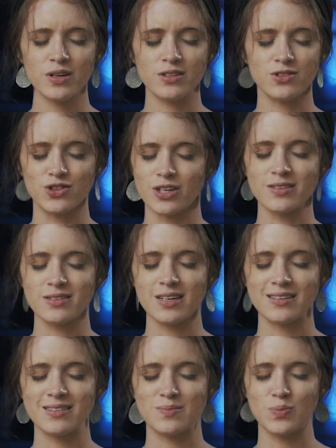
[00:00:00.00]
is just
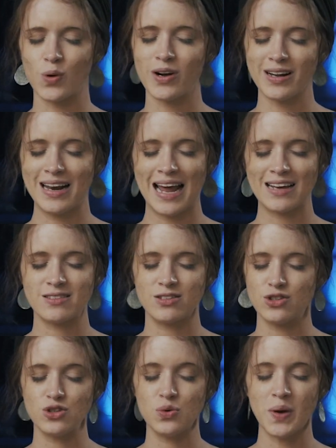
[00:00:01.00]
as important as
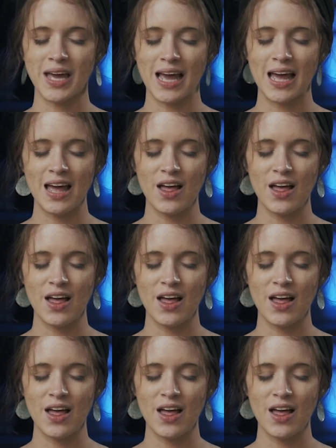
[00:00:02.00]
doing